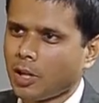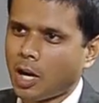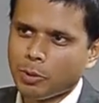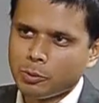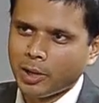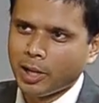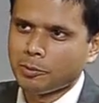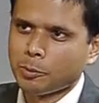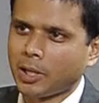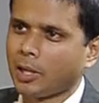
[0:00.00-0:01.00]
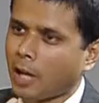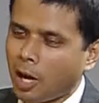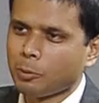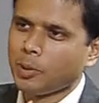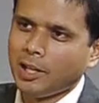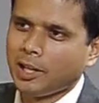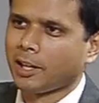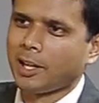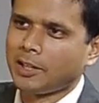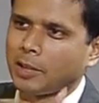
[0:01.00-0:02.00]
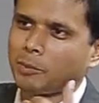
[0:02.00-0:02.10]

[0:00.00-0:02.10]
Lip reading: How much would I have to spend, and how quickly can I get